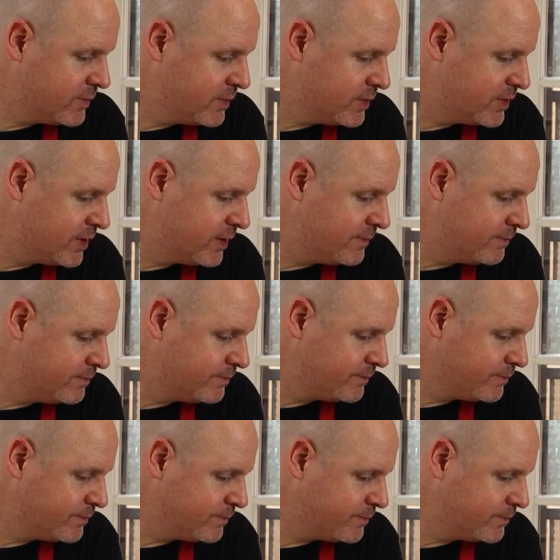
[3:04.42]

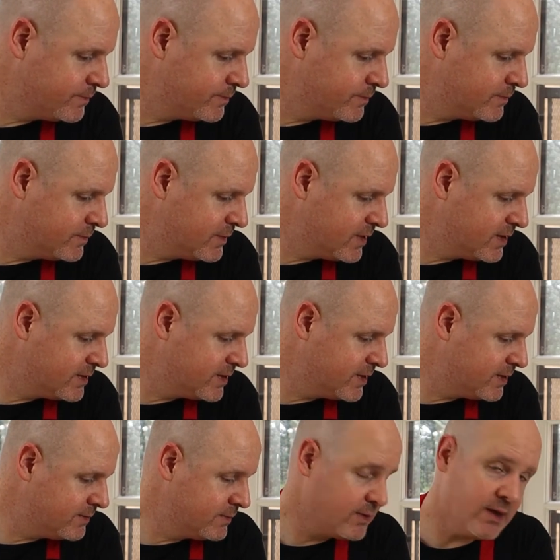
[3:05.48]

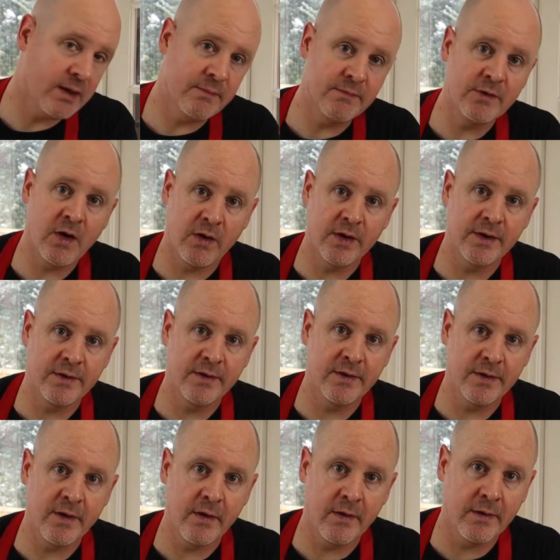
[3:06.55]
sit, I'm talking to the
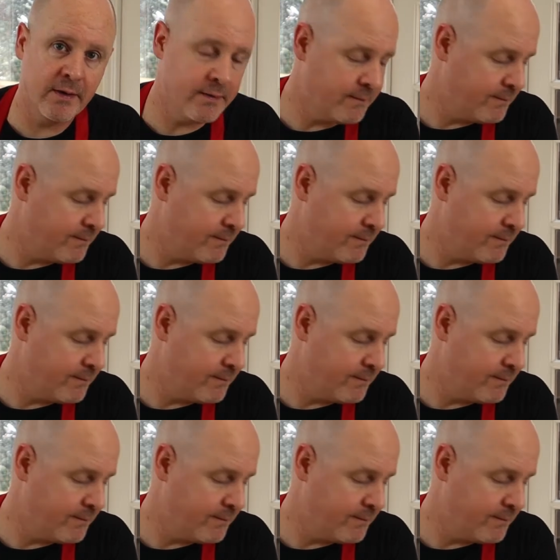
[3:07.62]
dog.